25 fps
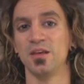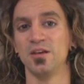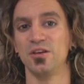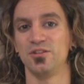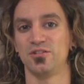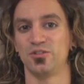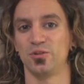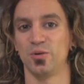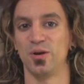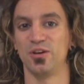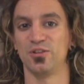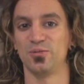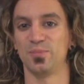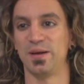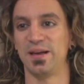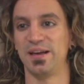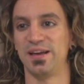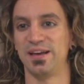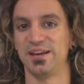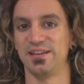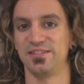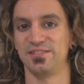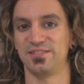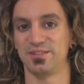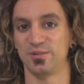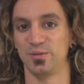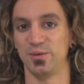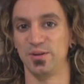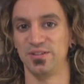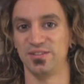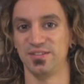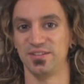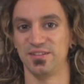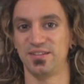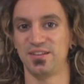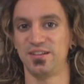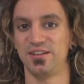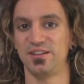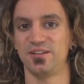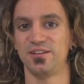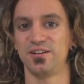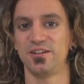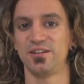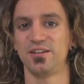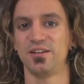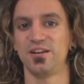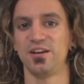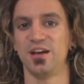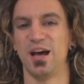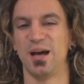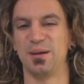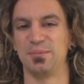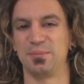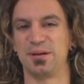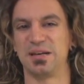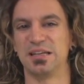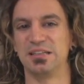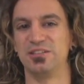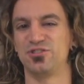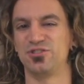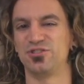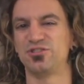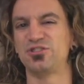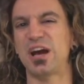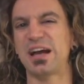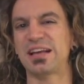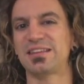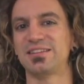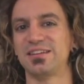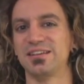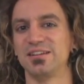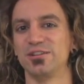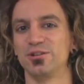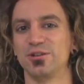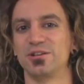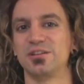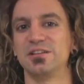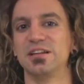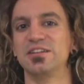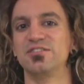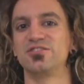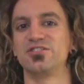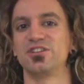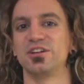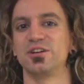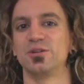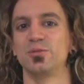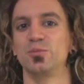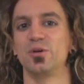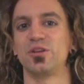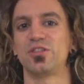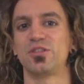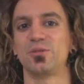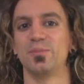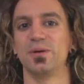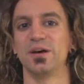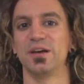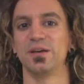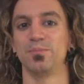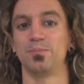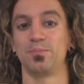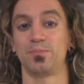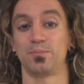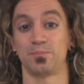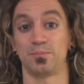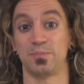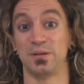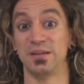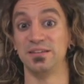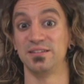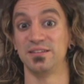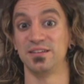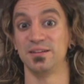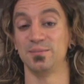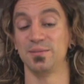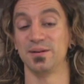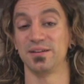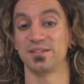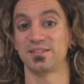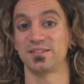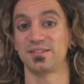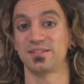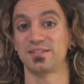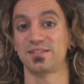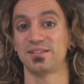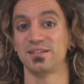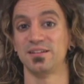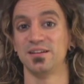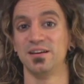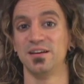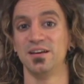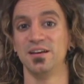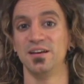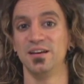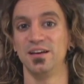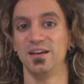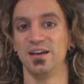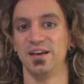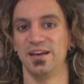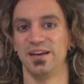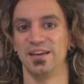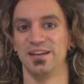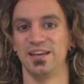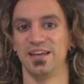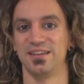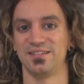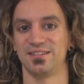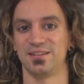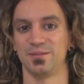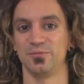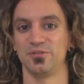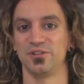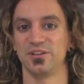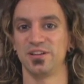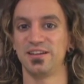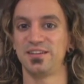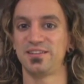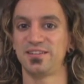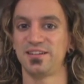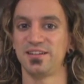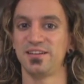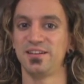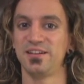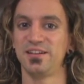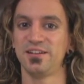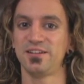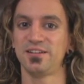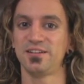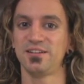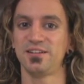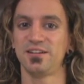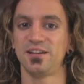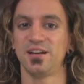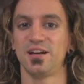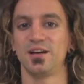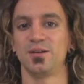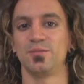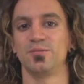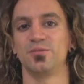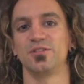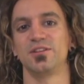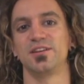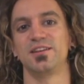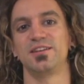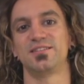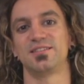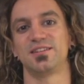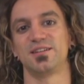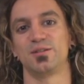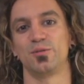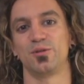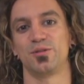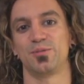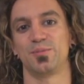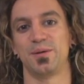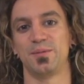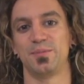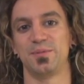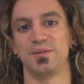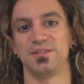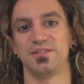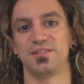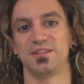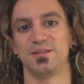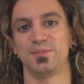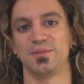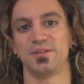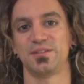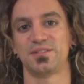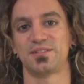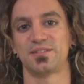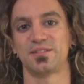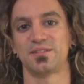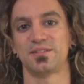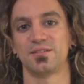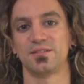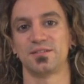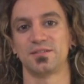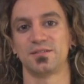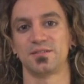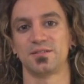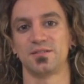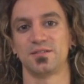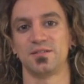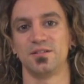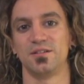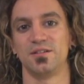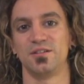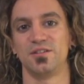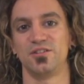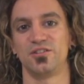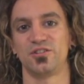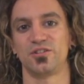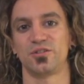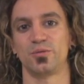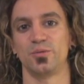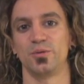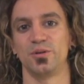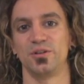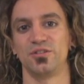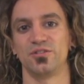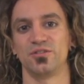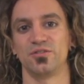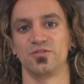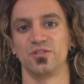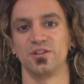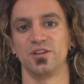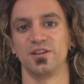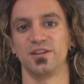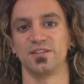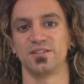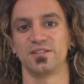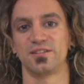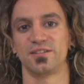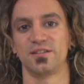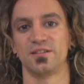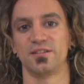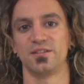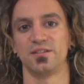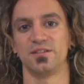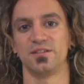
So as my hand squeezes here, I'm contracting or clenching with my PC muscles. And as I'm releasing here, I'm releasing with my PC muscle. Squeeze, release.